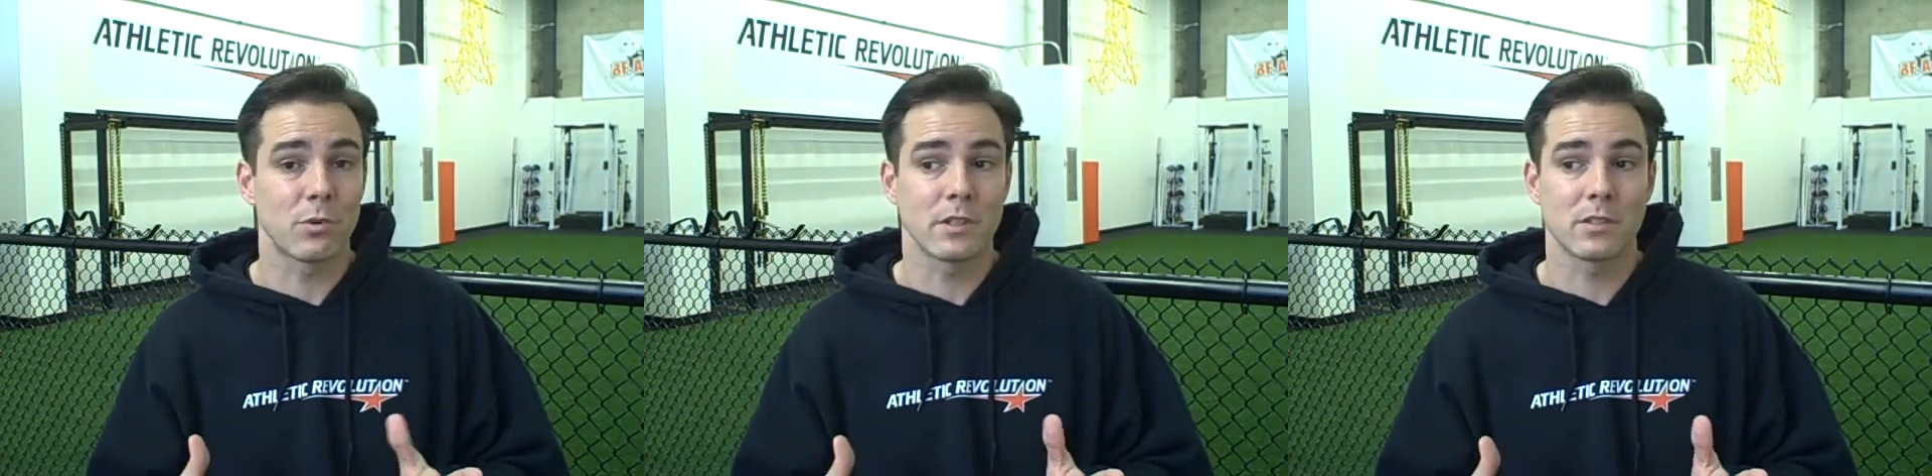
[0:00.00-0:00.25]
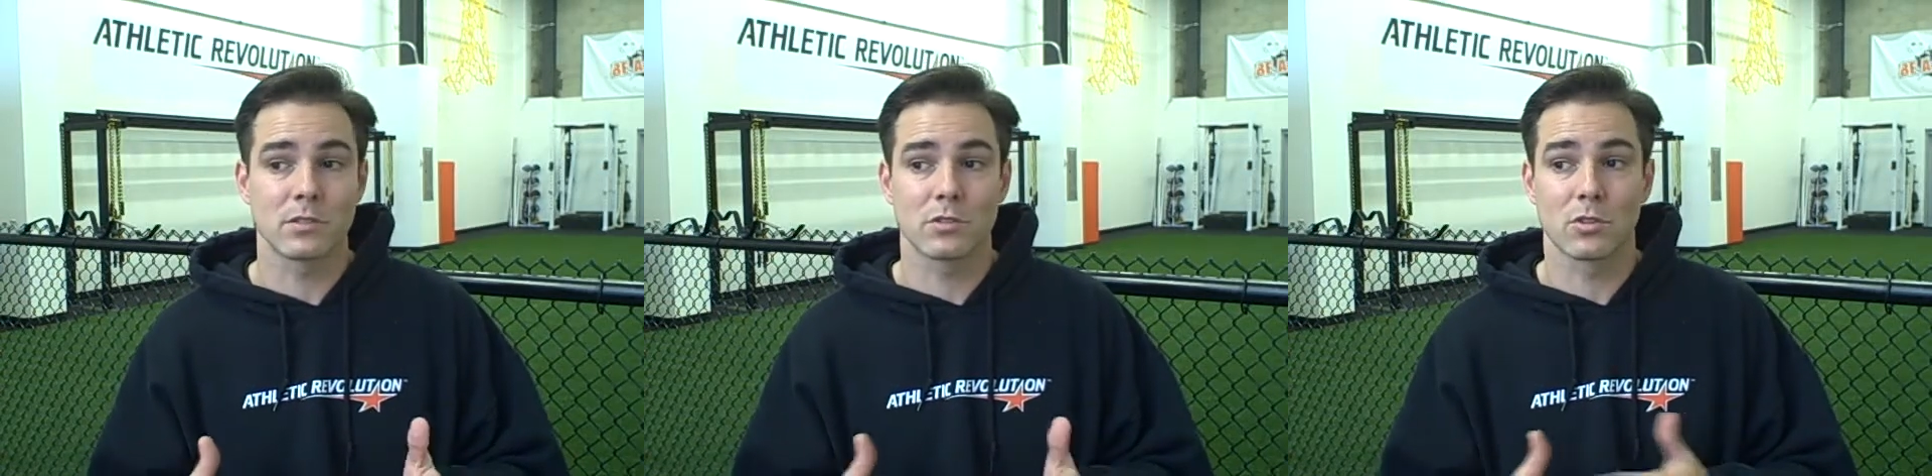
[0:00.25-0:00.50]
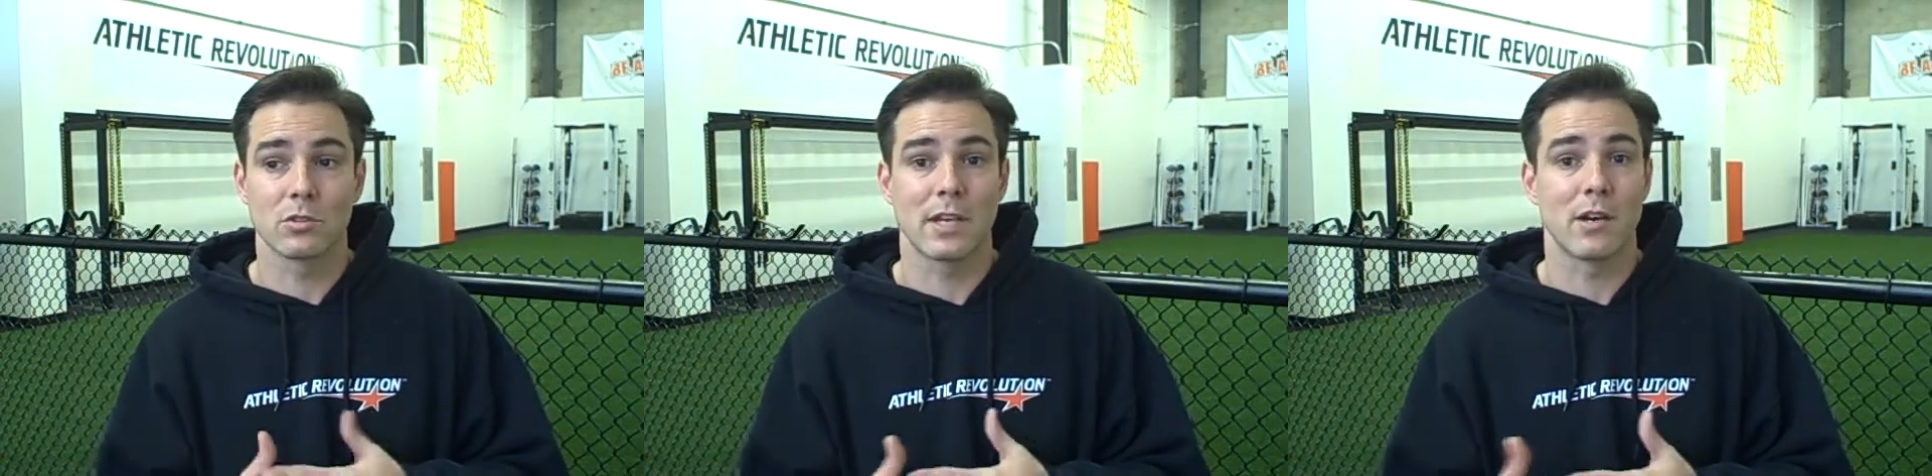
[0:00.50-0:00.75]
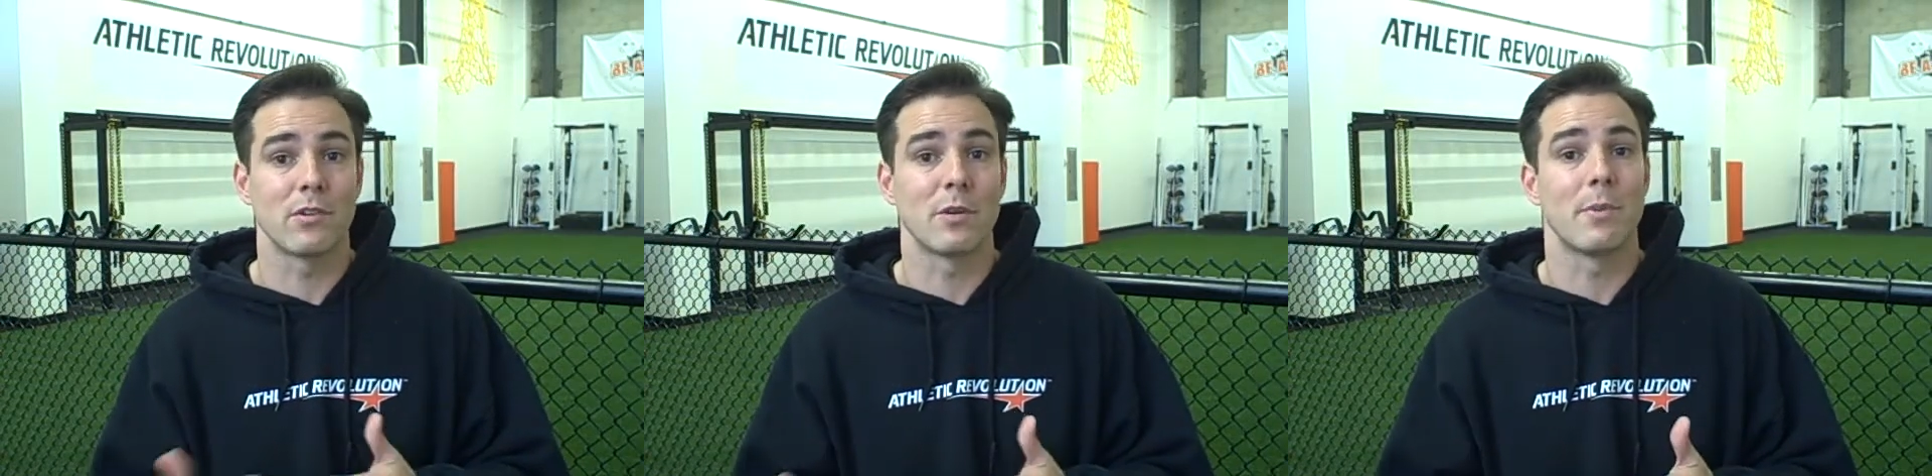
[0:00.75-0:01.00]
one sold
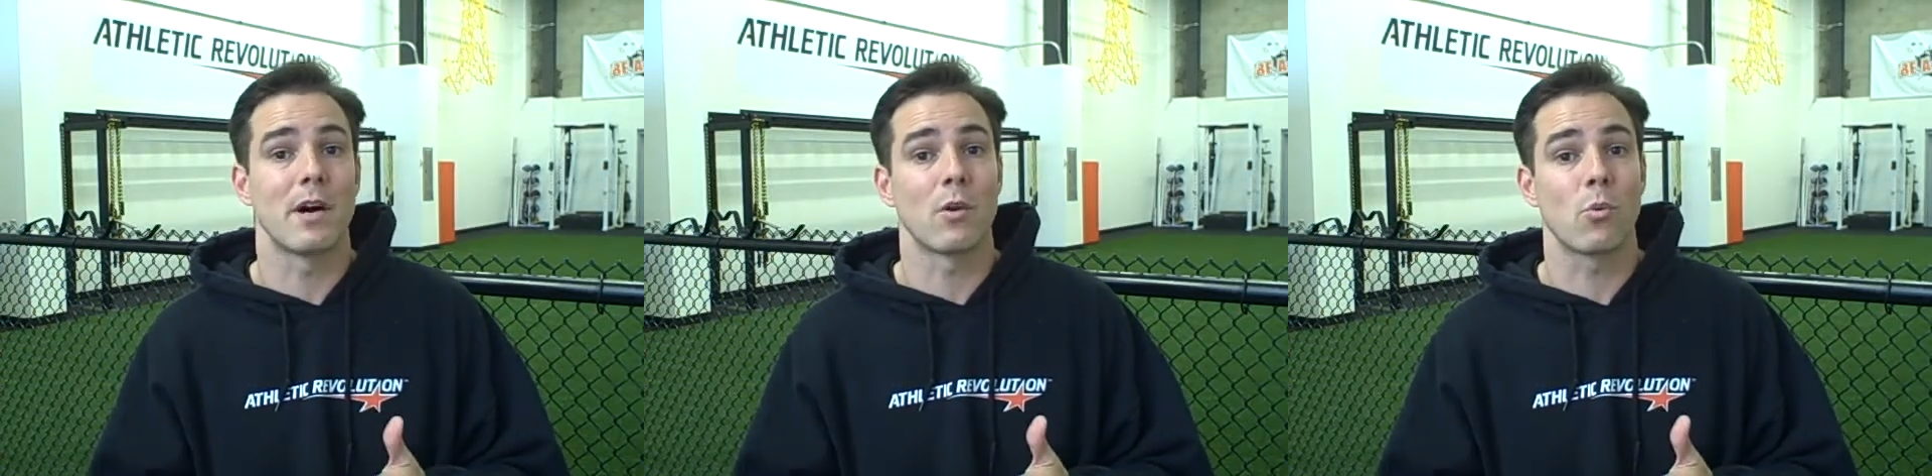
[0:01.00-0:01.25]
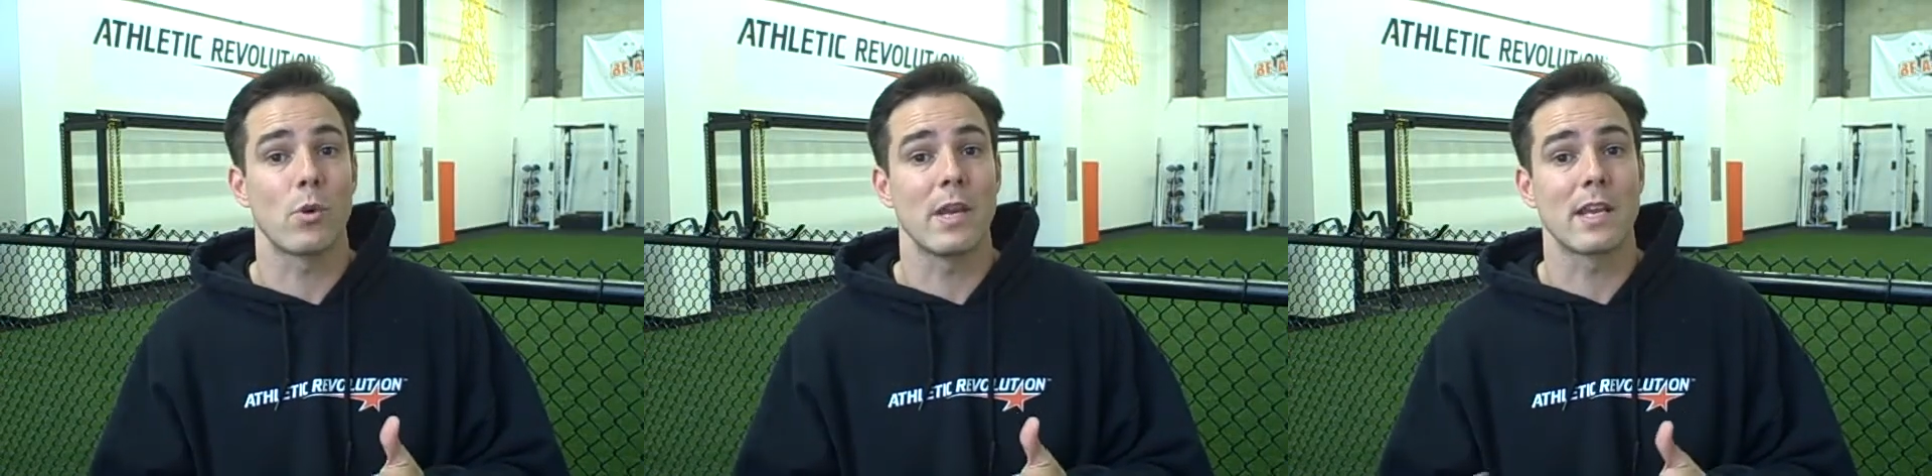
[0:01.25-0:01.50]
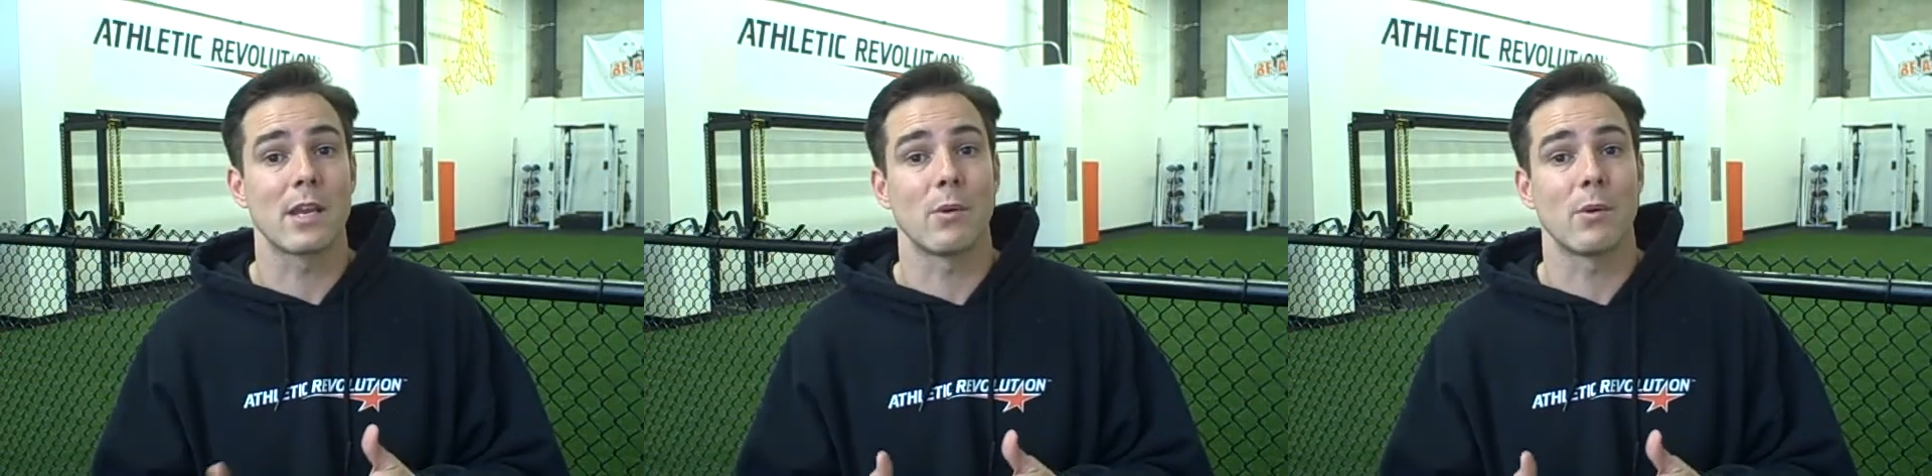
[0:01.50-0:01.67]
out in about a week